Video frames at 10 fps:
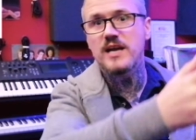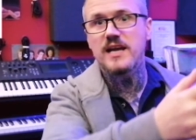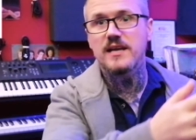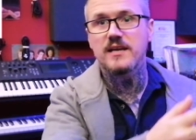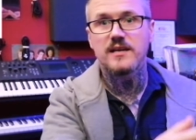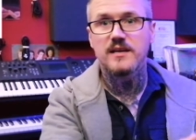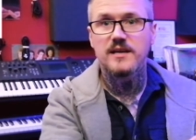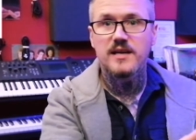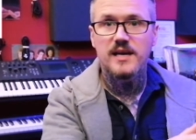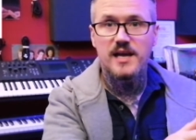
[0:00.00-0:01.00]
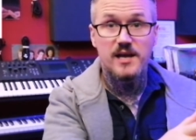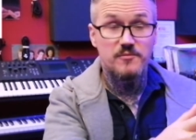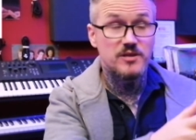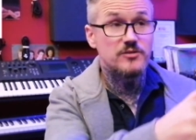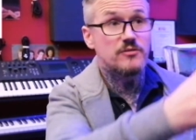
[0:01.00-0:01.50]
neck
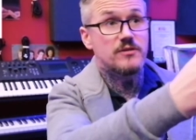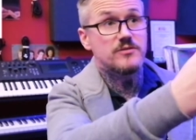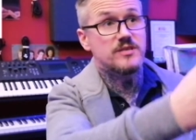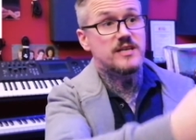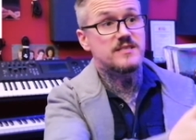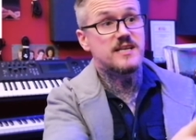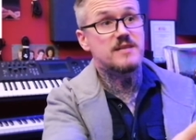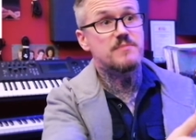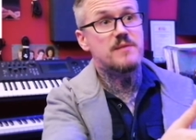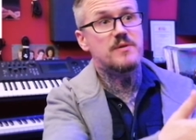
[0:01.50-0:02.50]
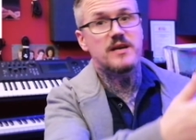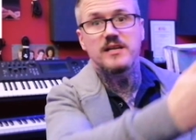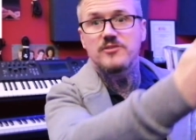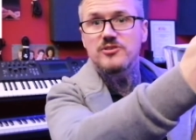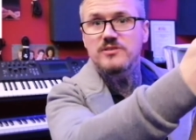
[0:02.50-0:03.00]
um, with the 2000 grit sandpaper
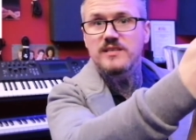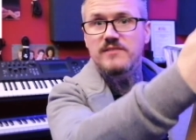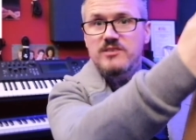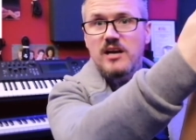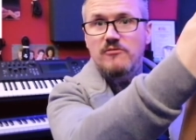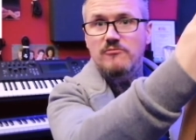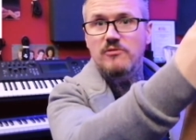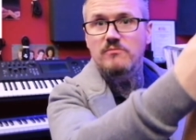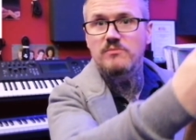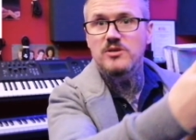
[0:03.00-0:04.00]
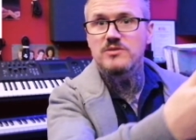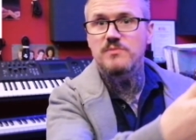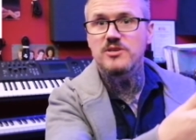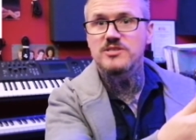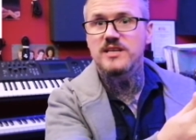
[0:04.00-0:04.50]
and it just gives it a much,
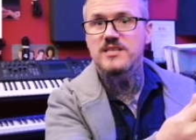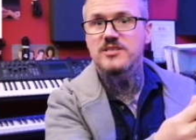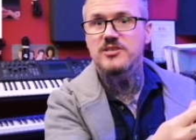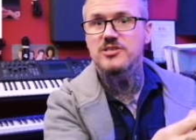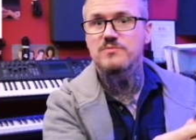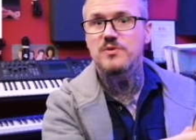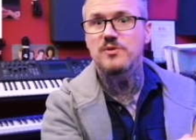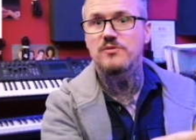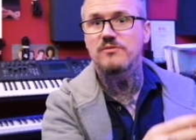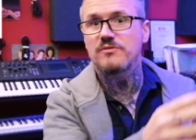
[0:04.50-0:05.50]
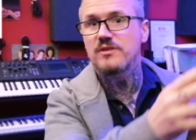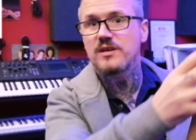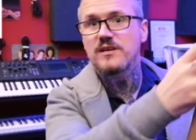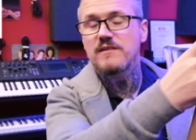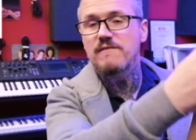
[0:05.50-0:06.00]
much nicer, smooth,
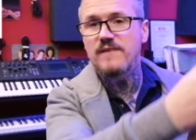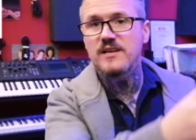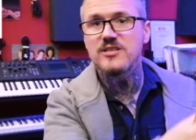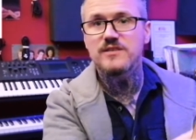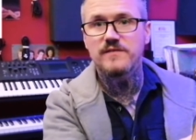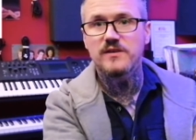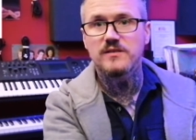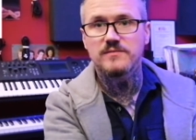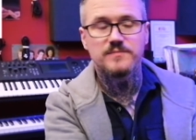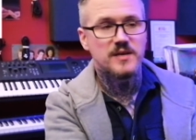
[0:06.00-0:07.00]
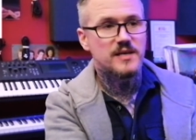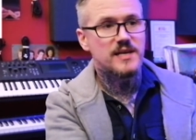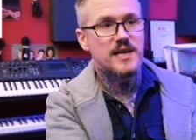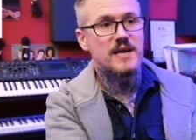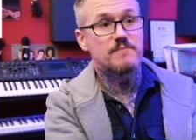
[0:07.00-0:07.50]
finished feeling.
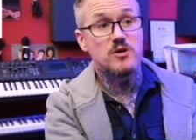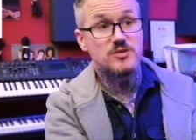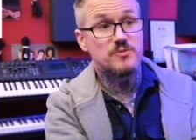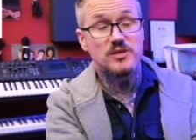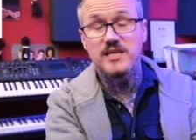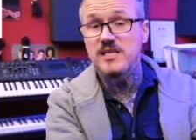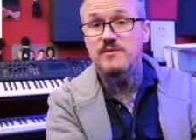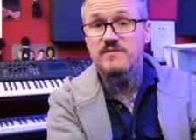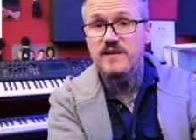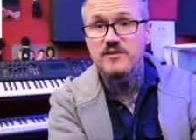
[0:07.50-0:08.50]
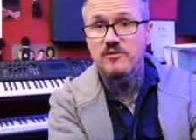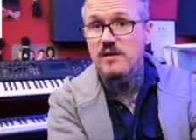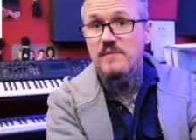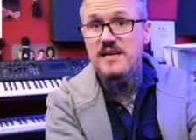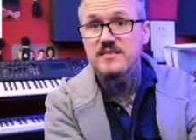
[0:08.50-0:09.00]
Uh, much more like you would find
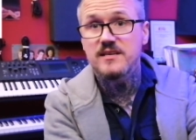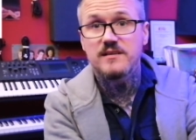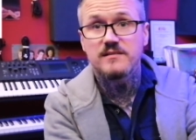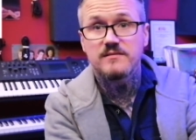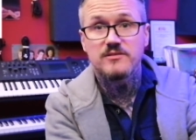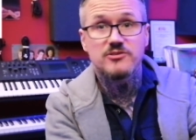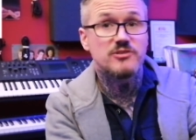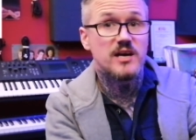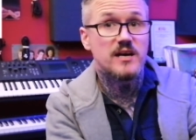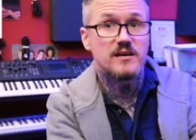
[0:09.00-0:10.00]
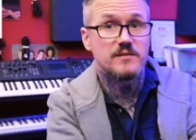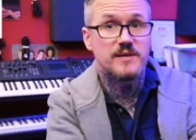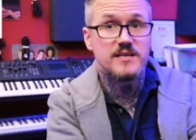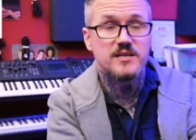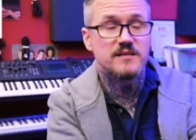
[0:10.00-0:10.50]
on a Mexican strat or a
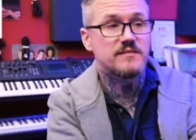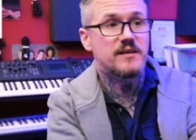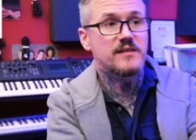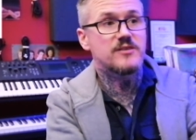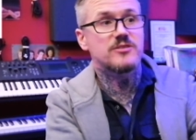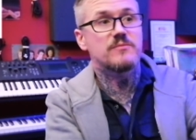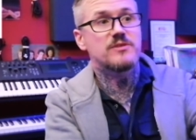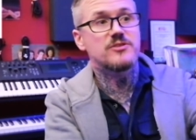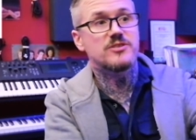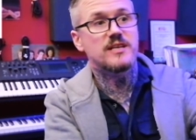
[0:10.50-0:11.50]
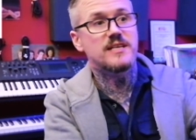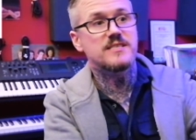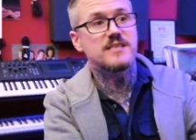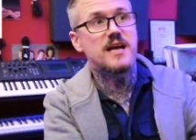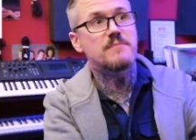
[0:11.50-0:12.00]
Mexican Tele or something, just a
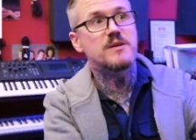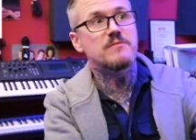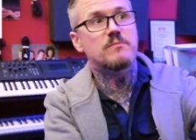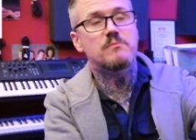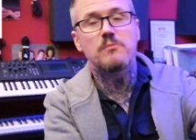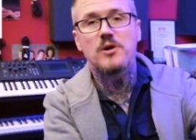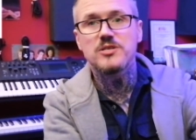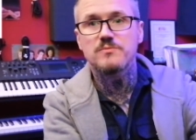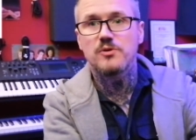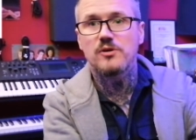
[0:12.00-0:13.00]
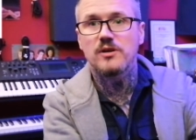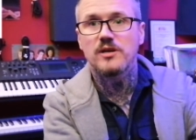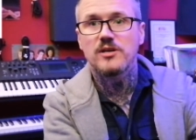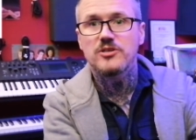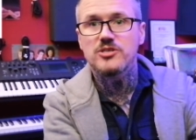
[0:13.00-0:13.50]
nice satin, but much more
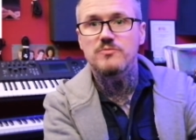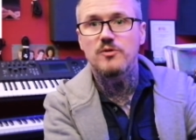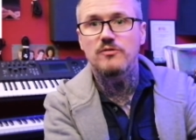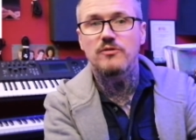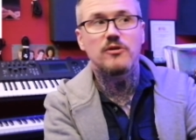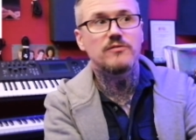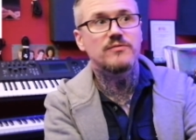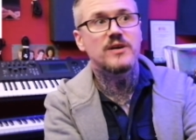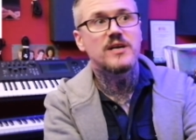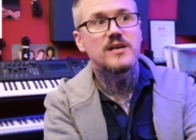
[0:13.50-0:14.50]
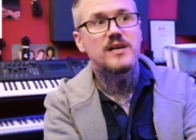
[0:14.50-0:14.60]
smoothed off.